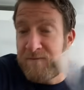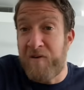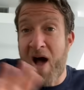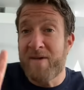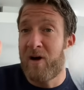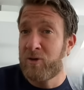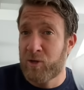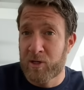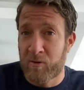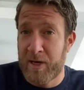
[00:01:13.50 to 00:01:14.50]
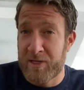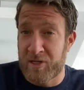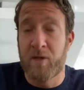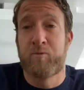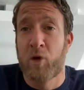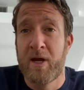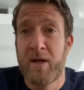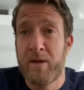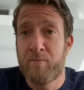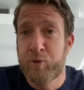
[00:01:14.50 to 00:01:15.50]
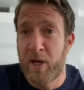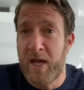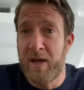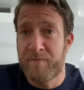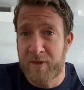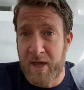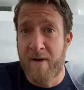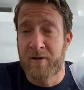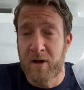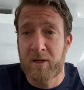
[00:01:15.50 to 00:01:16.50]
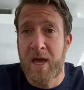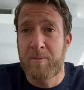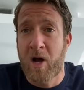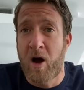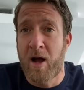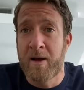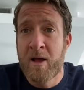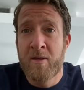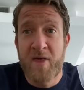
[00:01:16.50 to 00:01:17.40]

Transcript: five hundred degrees on the pre preheat for the oven on Cape Cod.